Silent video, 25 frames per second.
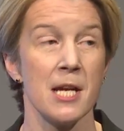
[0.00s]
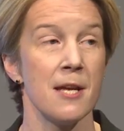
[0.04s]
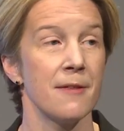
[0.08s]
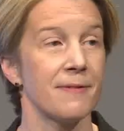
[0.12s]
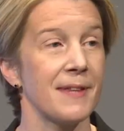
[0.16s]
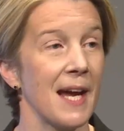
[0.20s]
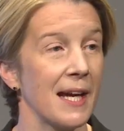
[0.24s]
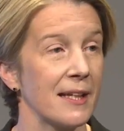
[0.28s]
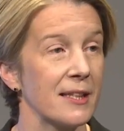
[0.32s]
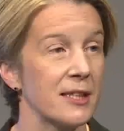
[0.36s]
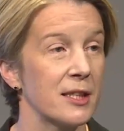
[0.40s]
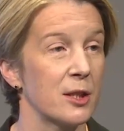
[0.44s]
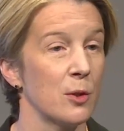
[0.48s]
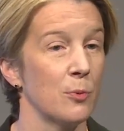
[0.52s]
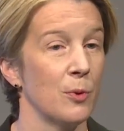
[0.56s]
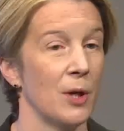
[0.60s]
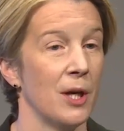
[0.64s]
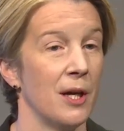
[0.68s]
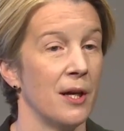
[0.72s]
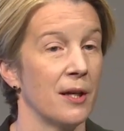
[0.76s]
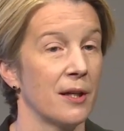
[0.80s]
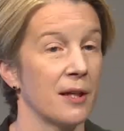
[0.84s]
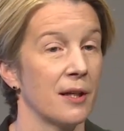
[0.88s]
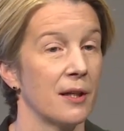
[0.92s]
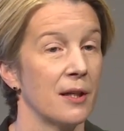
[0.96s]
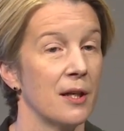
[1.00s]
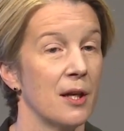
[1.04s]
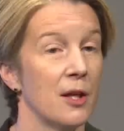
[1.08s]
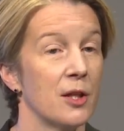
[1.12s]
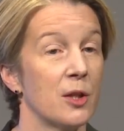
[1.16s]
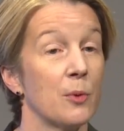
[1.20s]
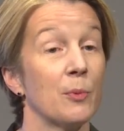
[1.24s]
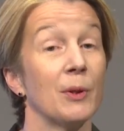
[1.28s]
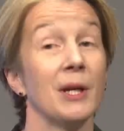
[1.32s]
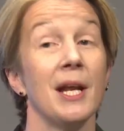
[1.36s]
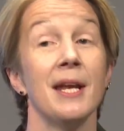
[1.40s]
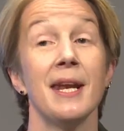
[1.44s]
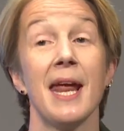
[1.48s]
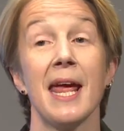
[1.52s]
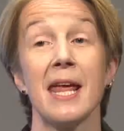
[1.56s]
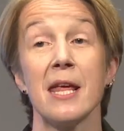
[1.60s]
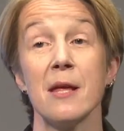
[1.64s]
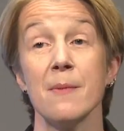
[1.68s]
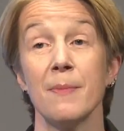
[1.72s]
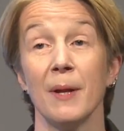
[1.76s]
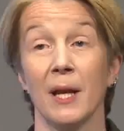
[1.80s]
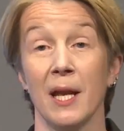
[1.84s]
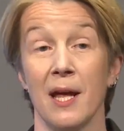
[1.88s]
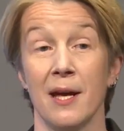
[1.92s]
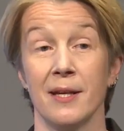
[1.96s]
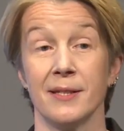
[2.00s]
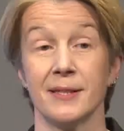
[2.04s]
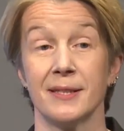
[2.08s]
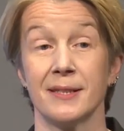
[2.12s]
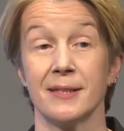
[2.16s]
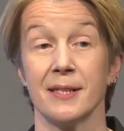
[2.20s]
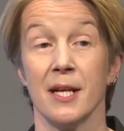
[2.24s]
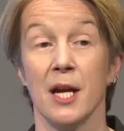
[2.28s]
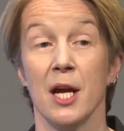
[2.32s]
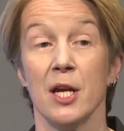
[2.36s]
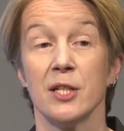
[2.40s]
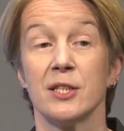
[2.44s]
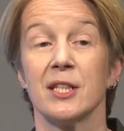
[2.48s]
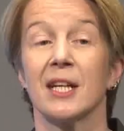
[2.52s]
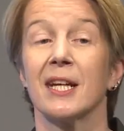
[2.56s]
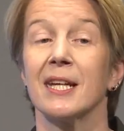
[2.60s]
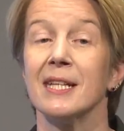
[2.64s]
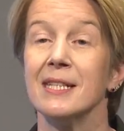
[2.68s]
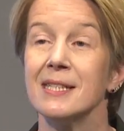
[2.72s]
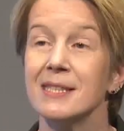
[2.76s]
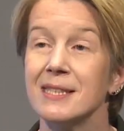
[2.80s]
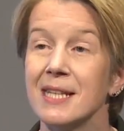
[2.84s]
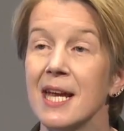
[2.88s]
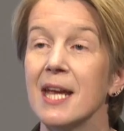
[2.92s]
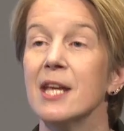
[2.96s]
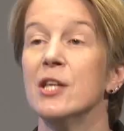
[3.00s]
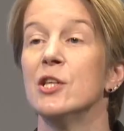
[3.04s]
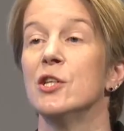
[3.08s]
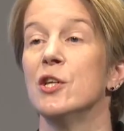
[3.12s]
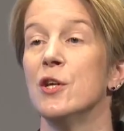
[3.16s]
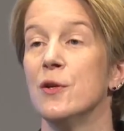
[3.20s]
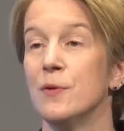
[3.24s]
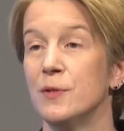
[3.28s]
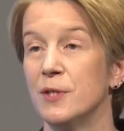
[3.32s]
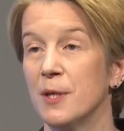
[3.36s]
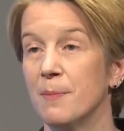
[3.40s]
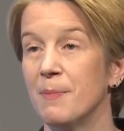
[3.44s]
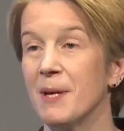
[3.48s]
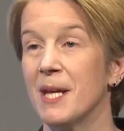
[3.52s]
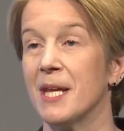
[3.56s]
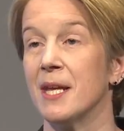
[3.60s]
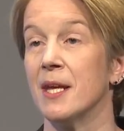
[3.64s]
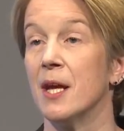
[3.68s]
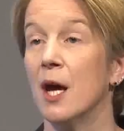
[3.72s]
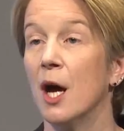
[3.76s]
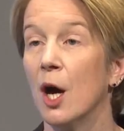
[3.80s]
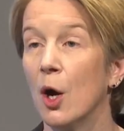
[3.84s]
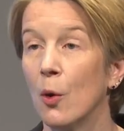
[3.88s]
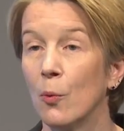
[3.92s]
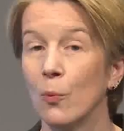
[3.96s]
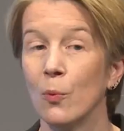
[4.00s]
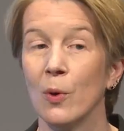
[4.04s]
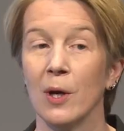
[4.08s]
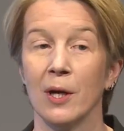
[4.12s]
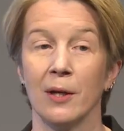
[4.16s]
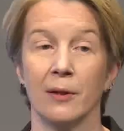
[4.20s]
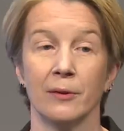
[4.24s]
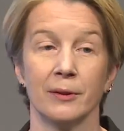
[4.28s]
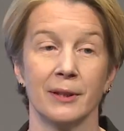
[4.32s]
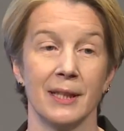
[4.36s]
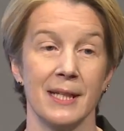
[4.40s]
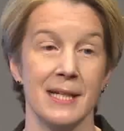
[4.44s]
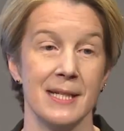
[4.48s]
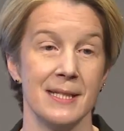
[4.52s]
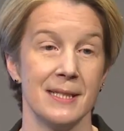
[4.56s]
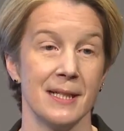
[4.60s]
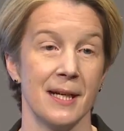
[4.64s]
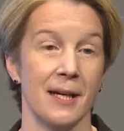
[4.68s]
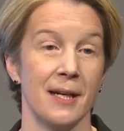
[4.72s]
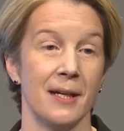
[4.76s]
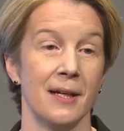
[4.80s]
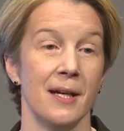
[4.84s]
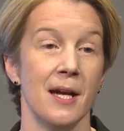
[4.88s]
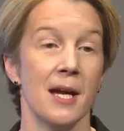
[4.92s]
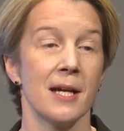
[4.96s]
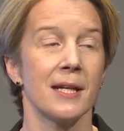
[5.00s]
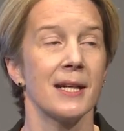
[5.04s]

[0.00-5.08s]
That's the work that will enable us to continue to be a world leader,